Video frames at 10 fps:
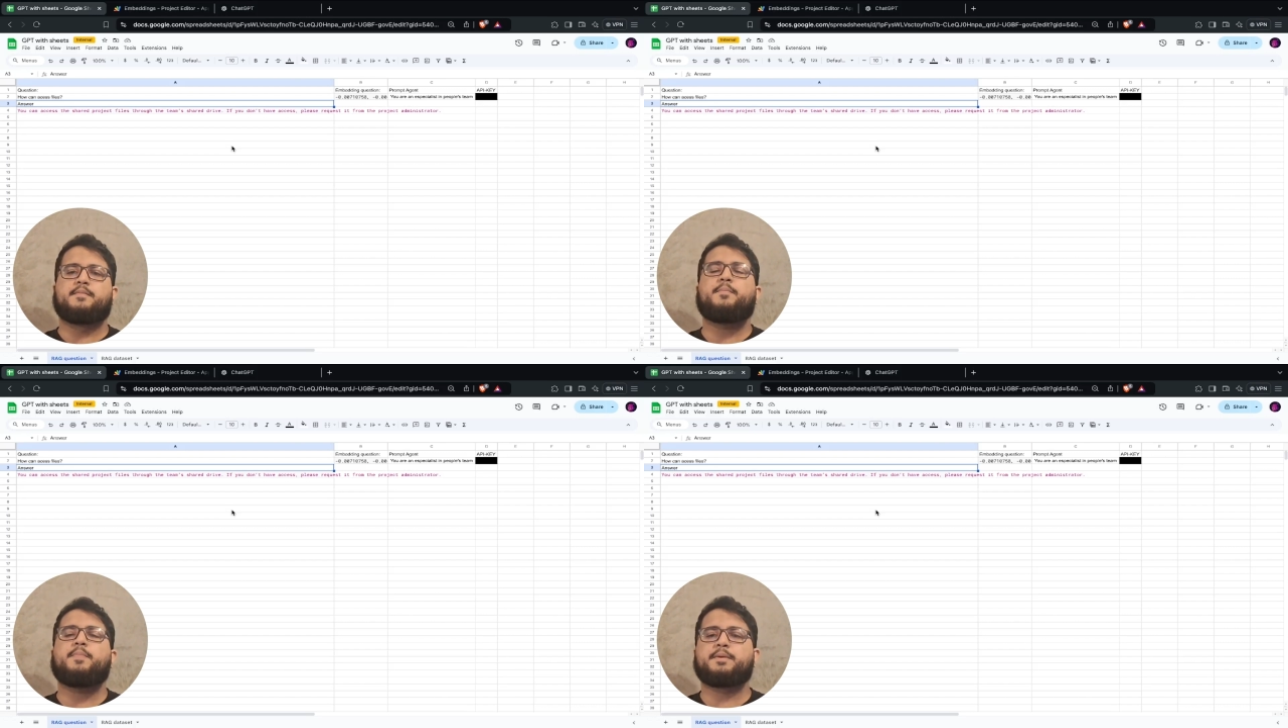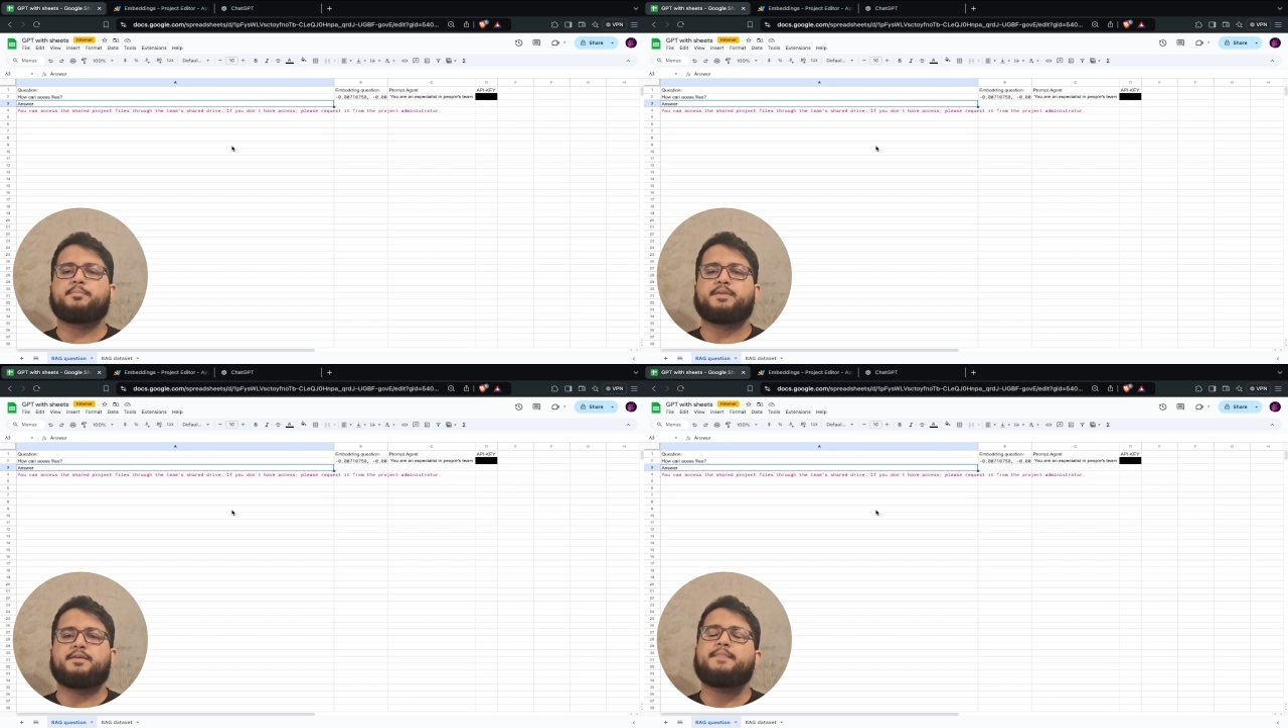
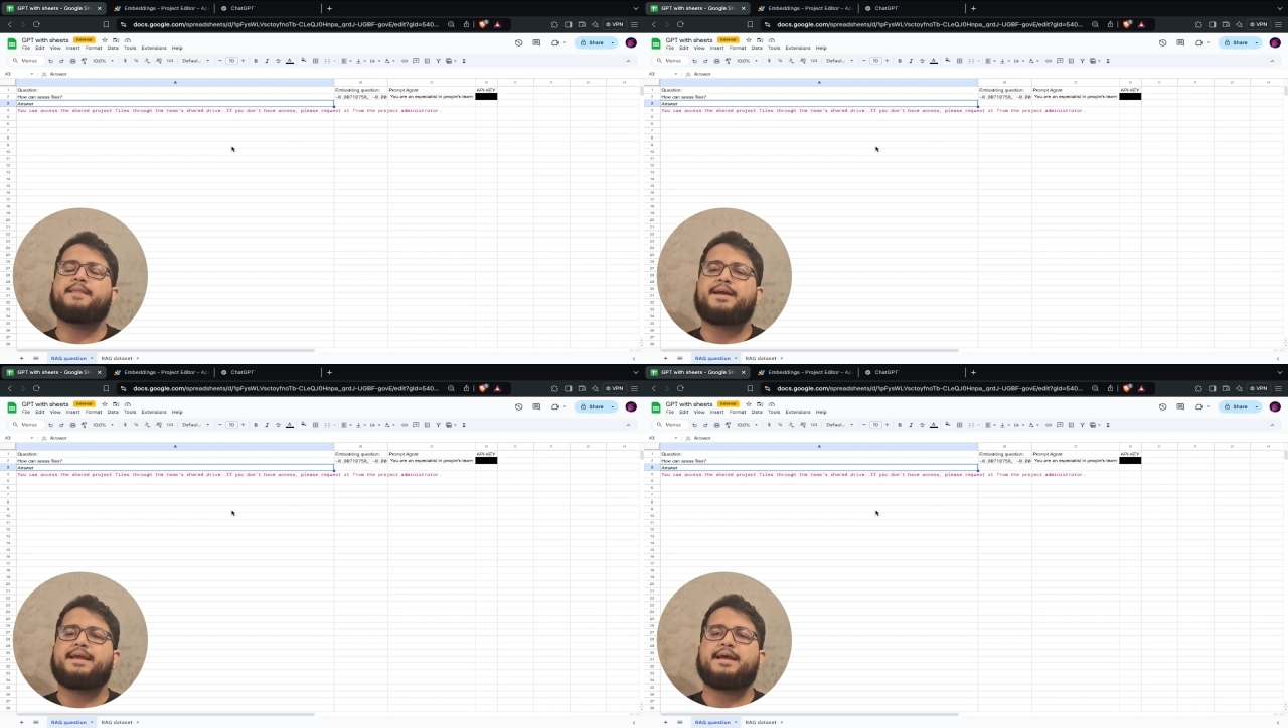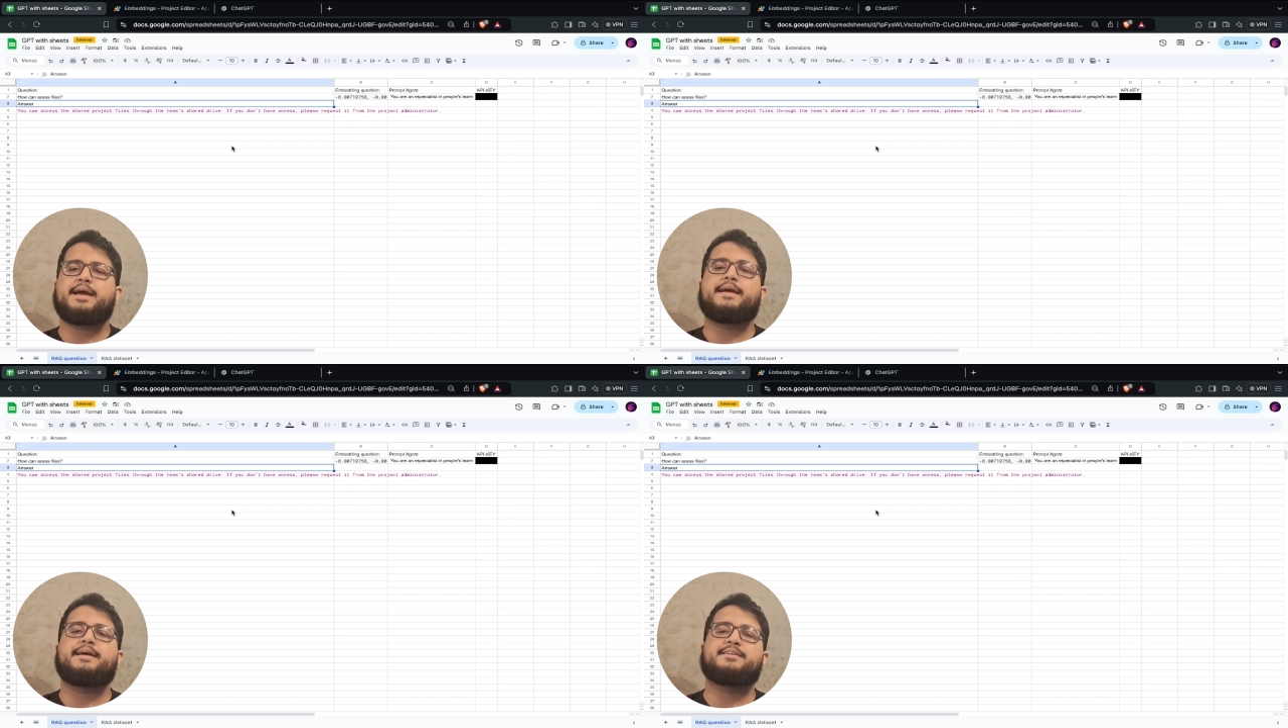Remember,
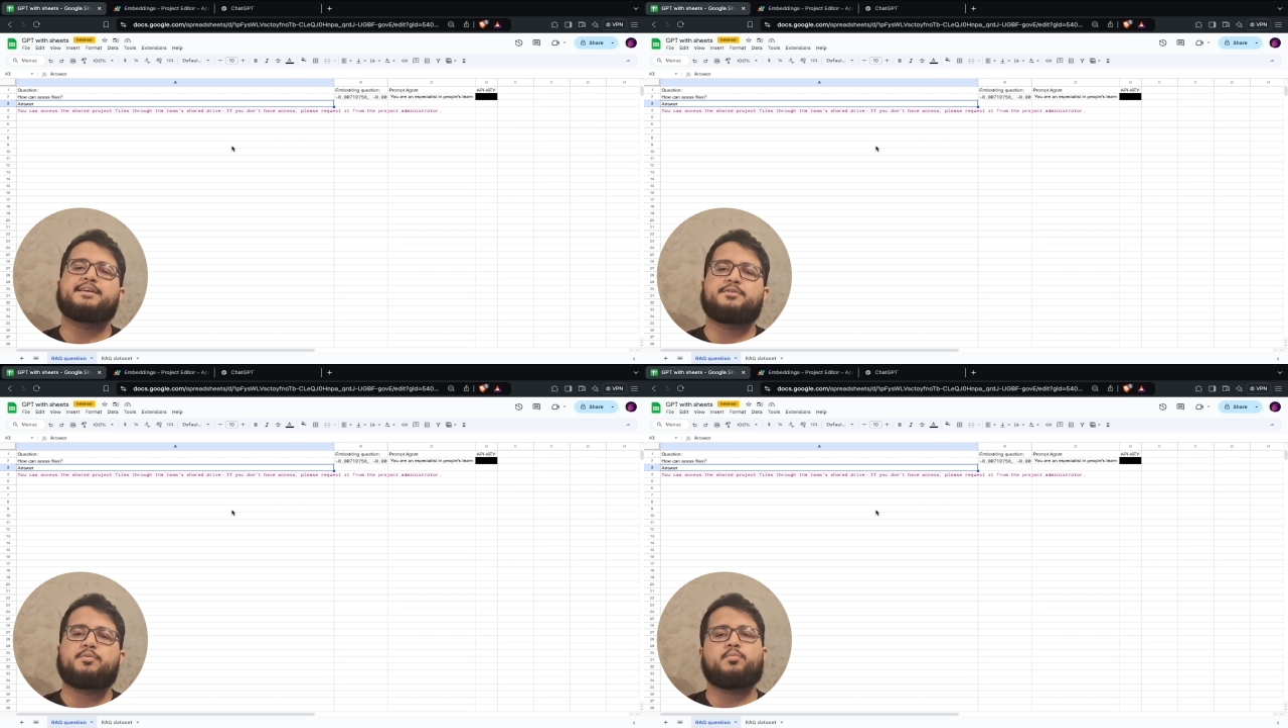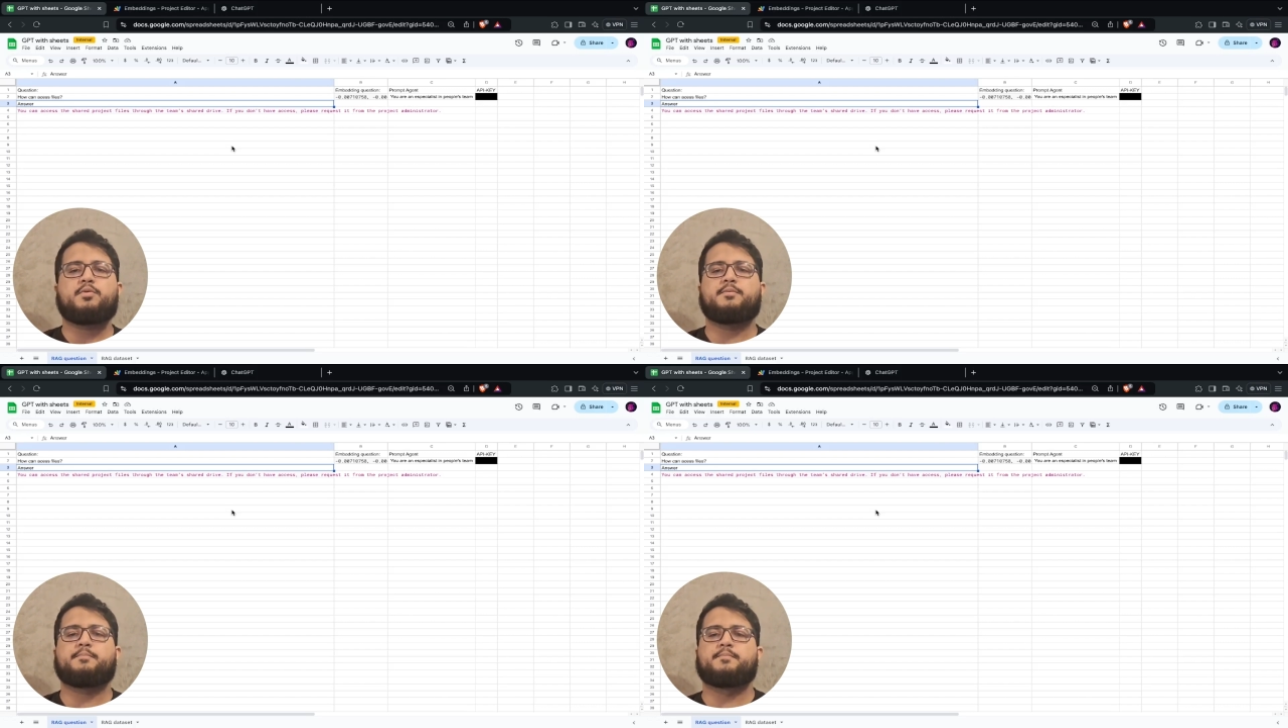AI is a tool.